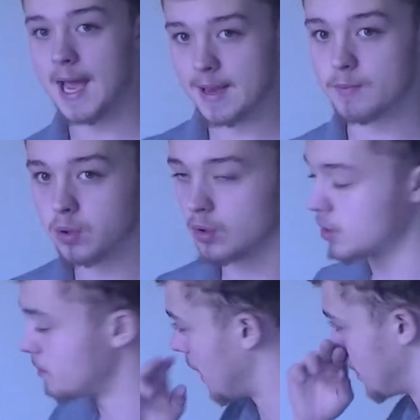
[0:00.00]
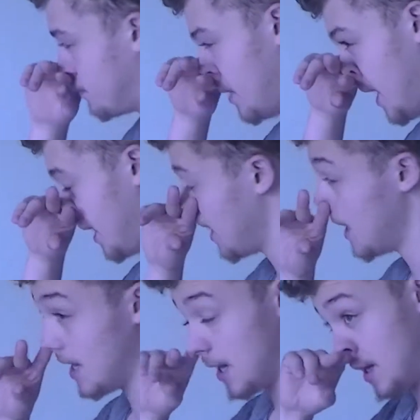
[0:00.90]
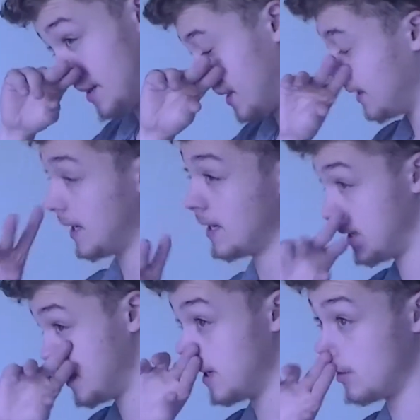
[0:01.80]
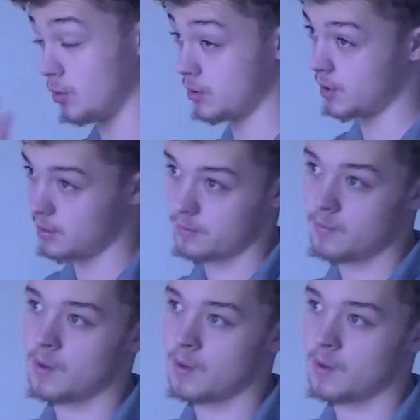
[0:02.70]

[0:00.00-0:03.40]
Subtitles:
a plus or minus b, and then that is equal to